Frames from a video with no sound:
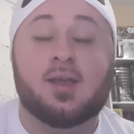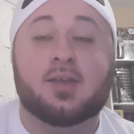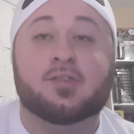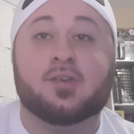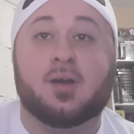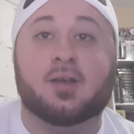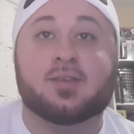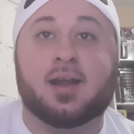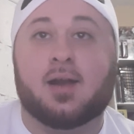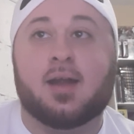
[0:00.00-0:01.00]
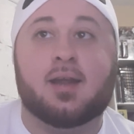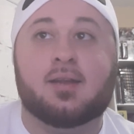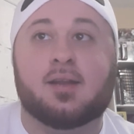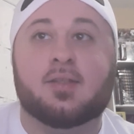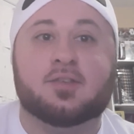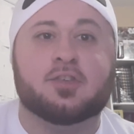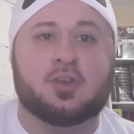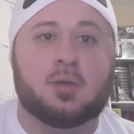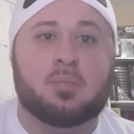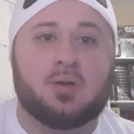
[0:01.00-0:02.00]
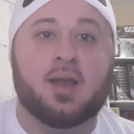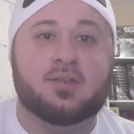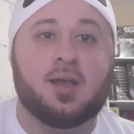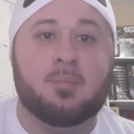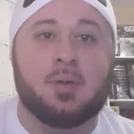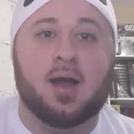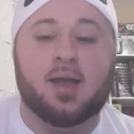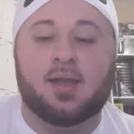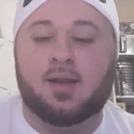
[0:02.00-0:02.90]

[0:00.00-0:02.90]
So I was like, all right, you know, this is a good price, I'll buy it.